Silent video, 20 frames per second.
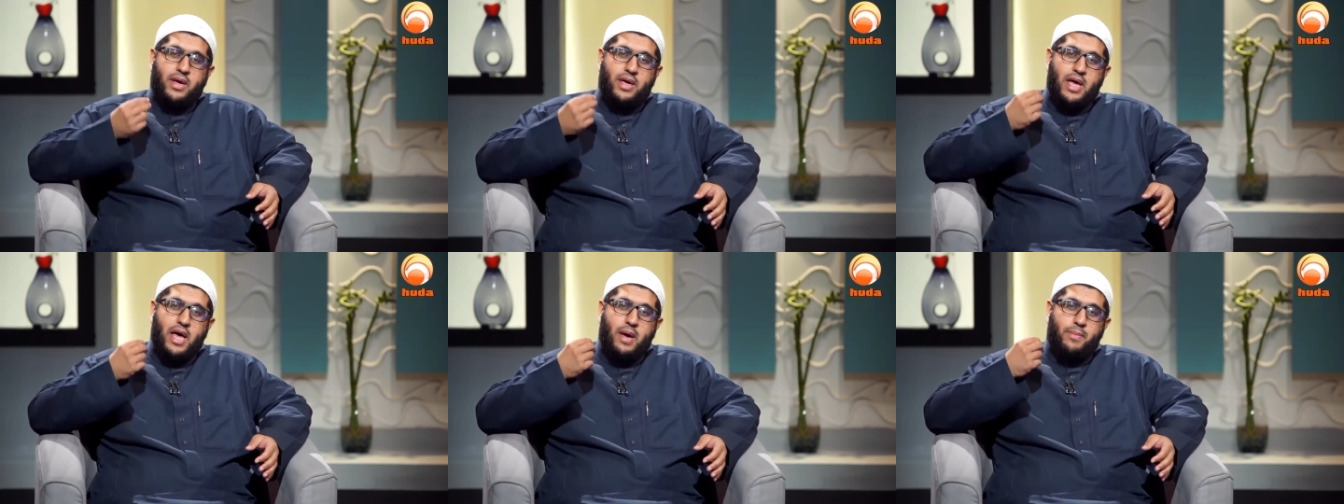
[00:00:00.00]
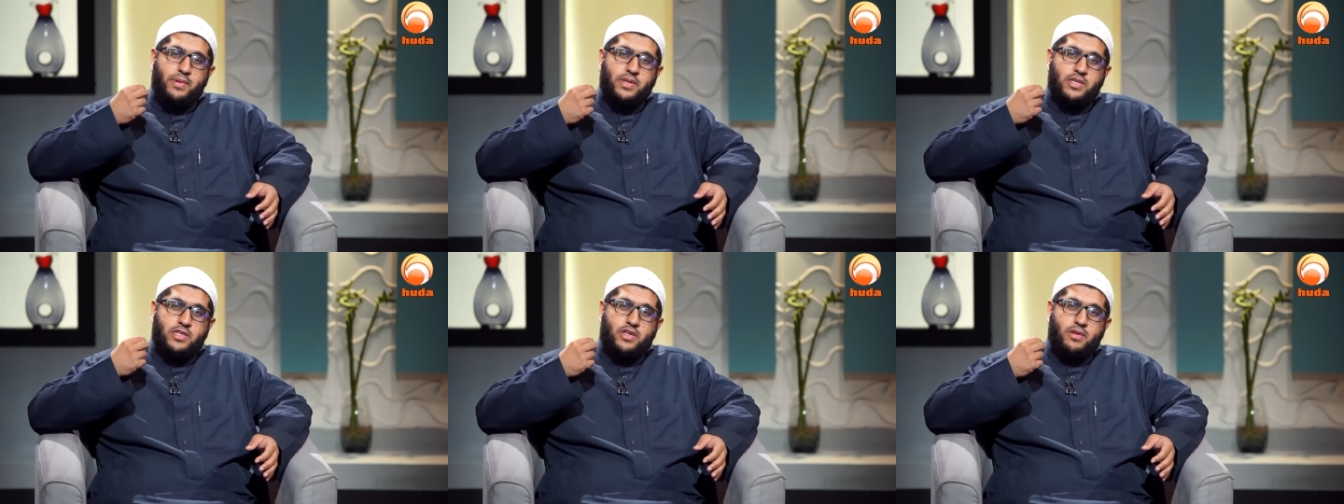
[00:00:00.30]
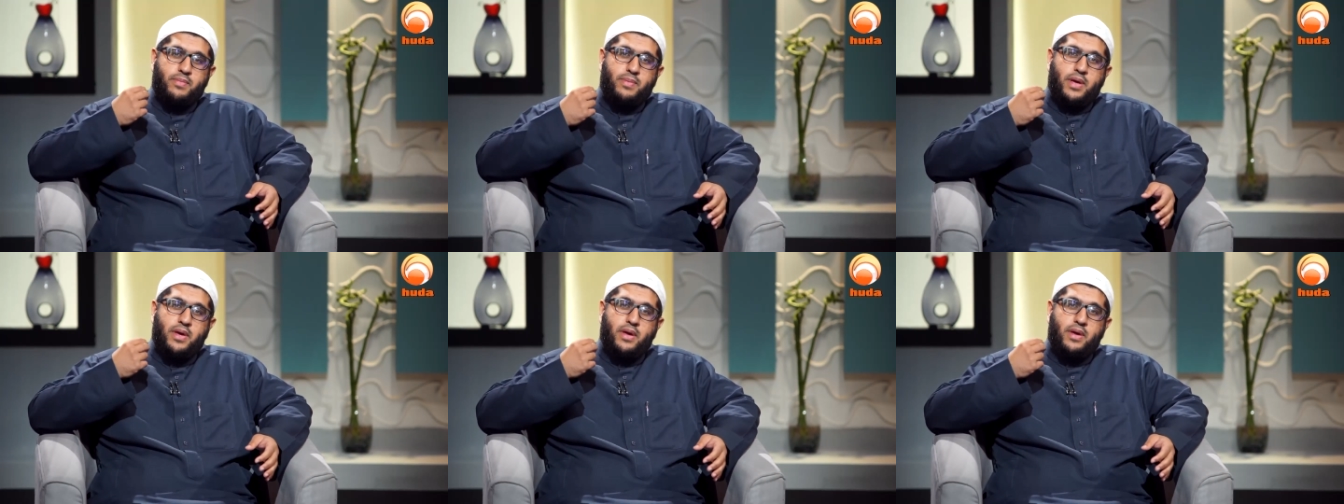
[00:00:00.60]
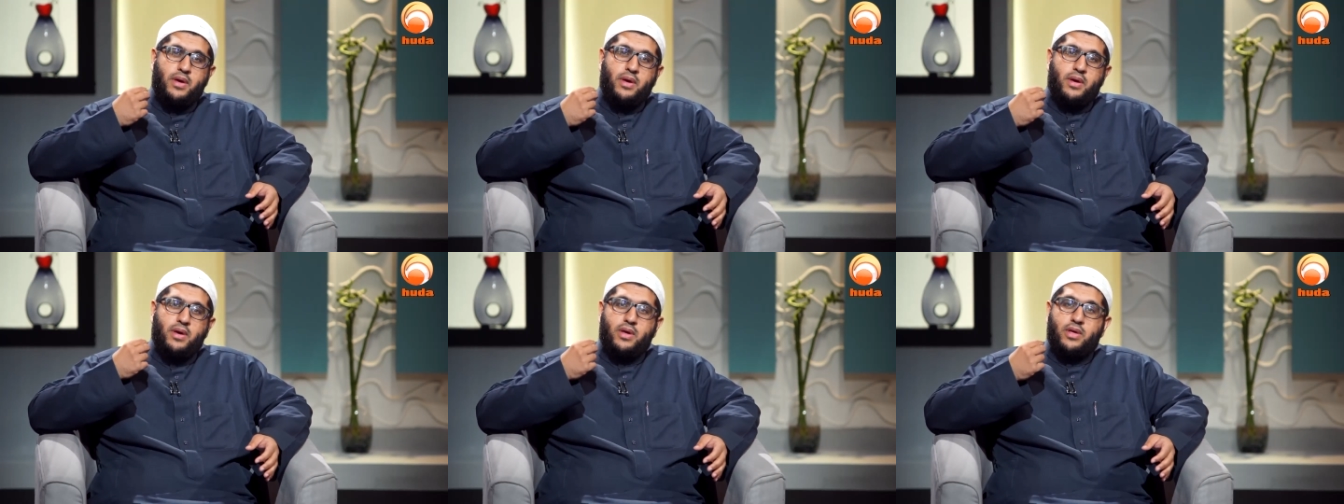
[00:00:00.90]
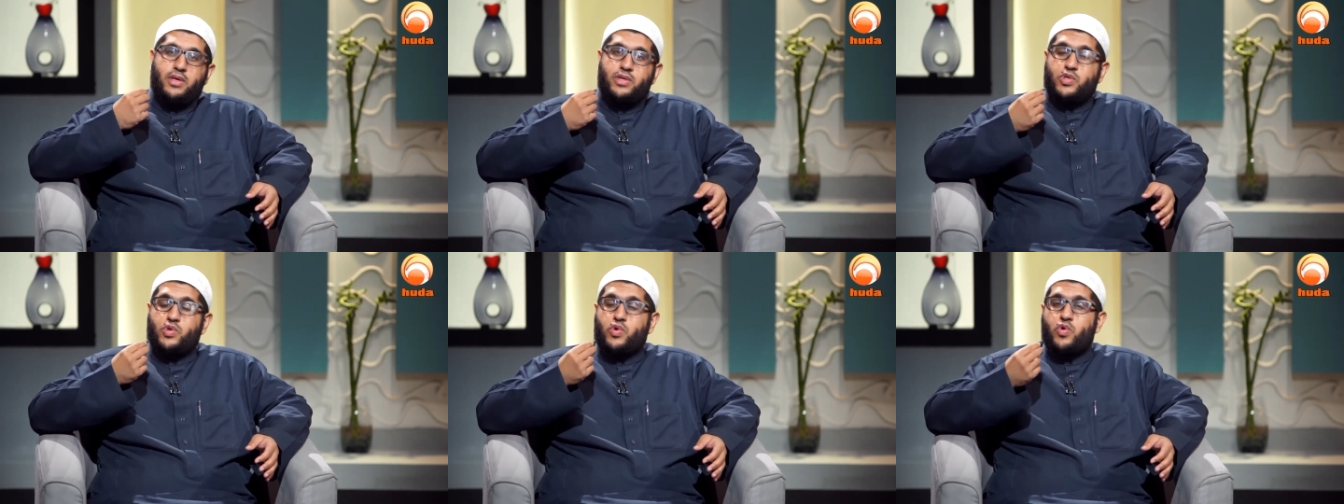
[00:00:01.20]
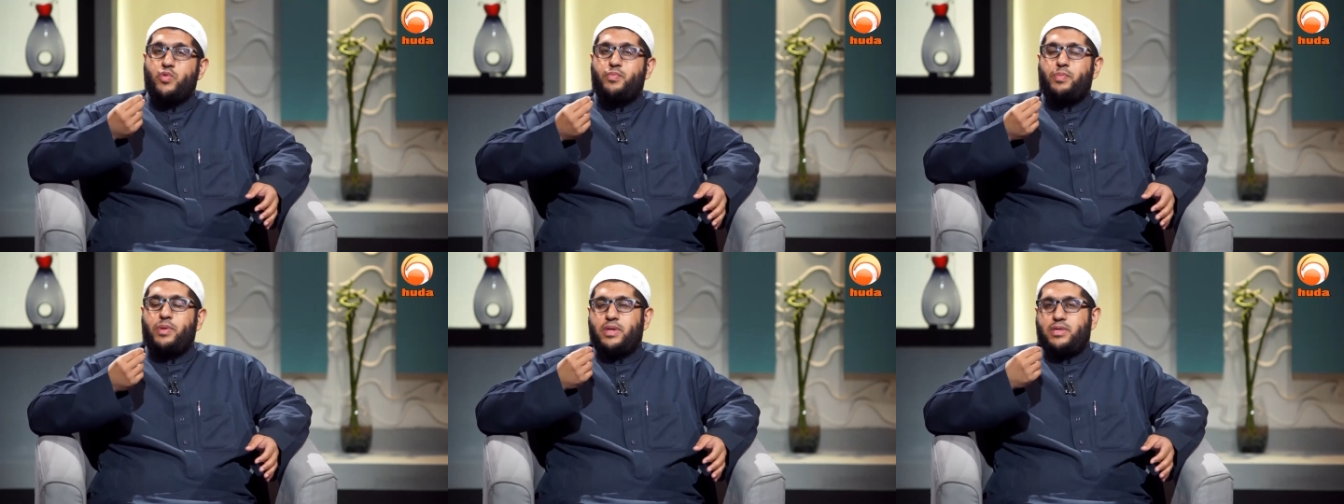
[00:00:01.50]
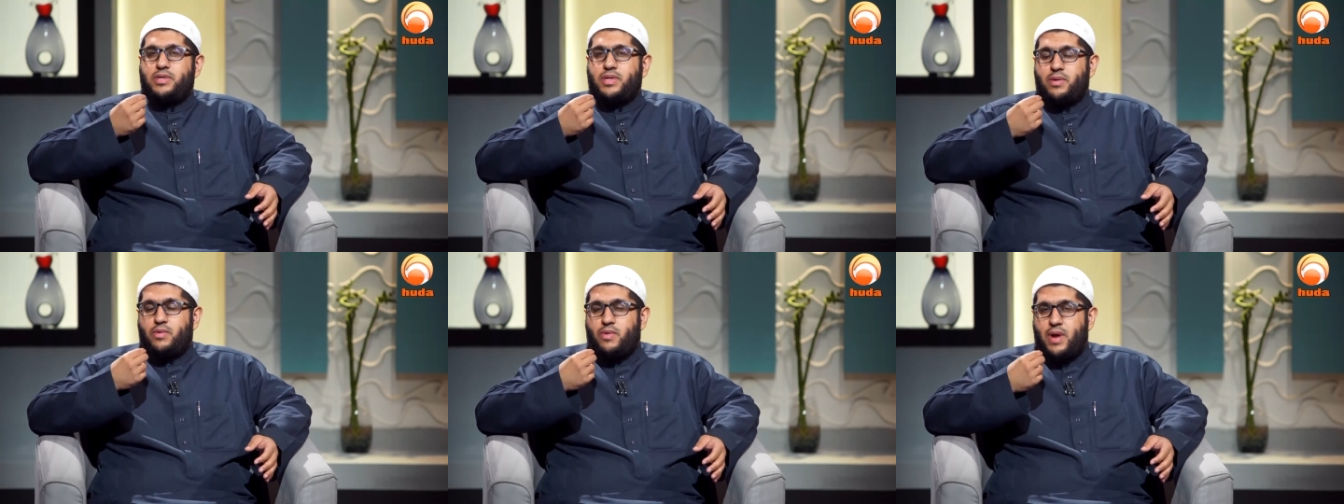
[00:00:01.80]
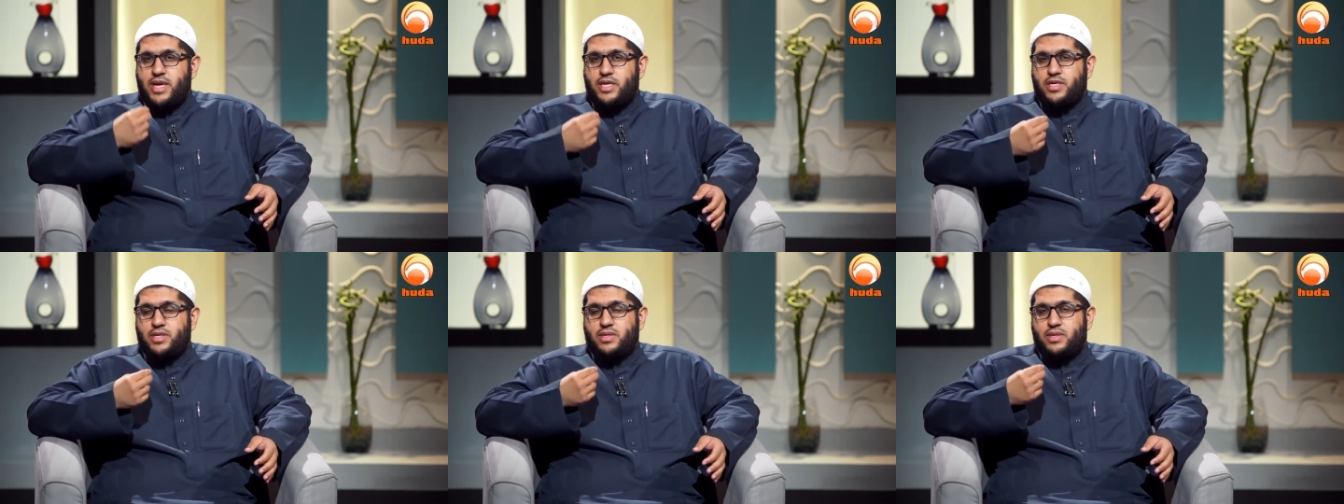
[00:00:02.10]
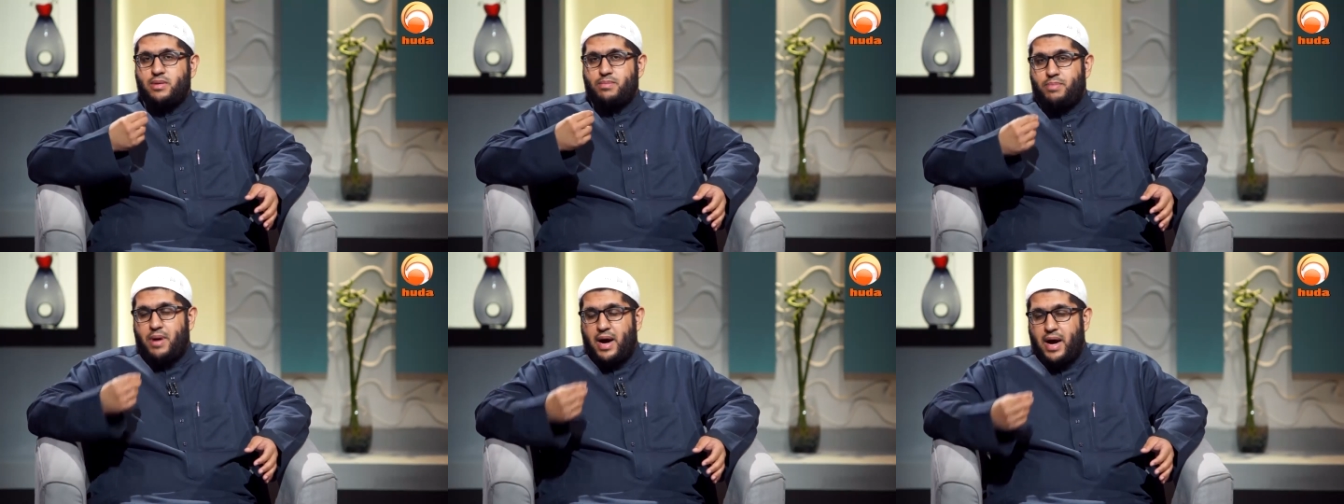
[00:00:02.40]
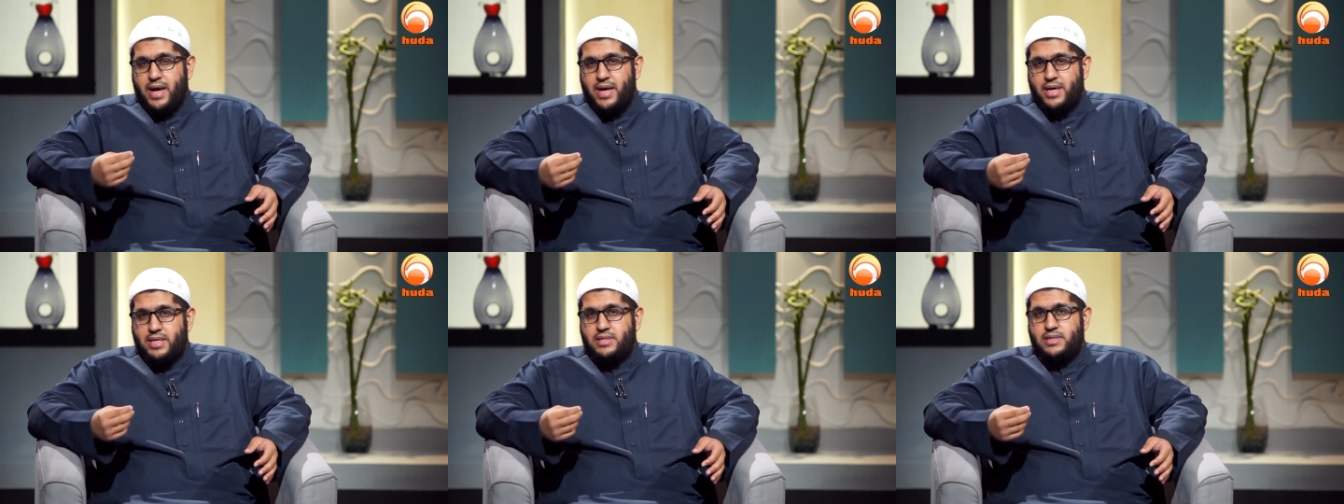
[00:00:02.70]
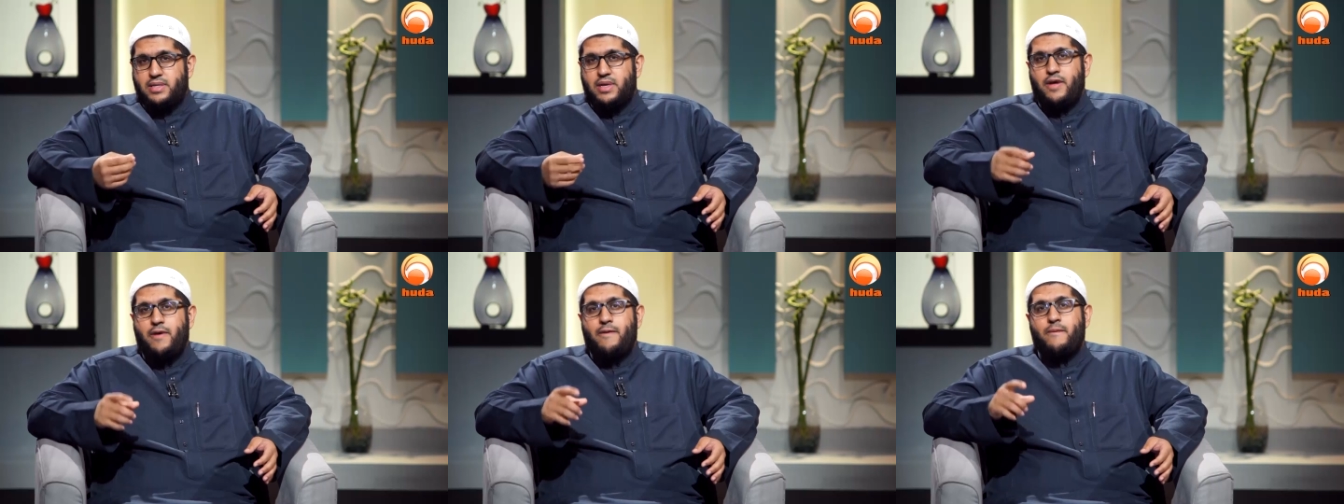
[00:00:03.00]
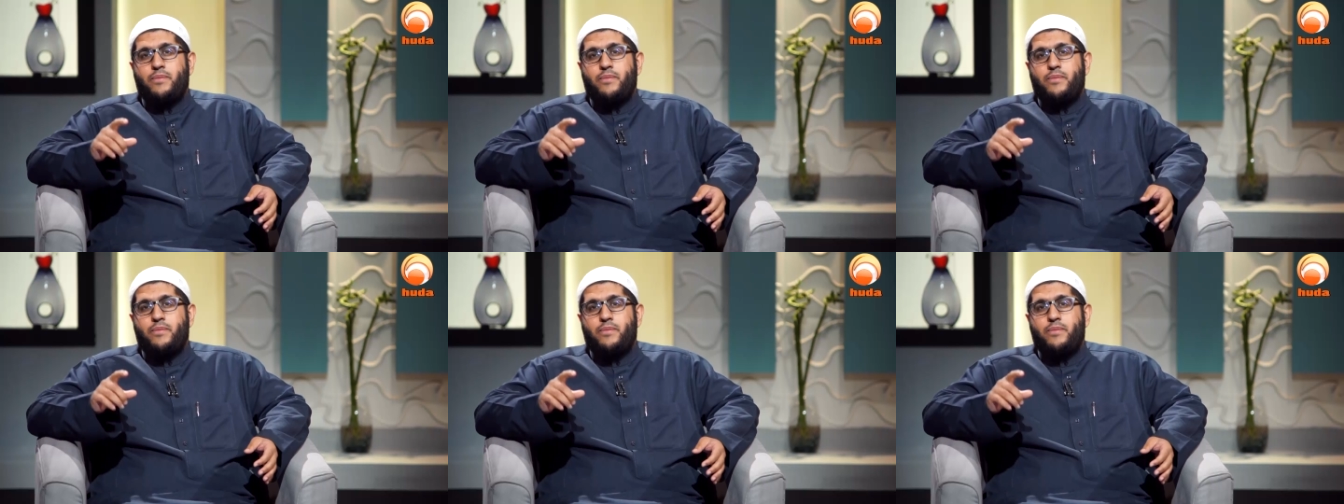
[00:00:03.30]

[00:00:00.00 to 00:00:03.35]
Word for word: he happens to be scrupulous and righteous and pious,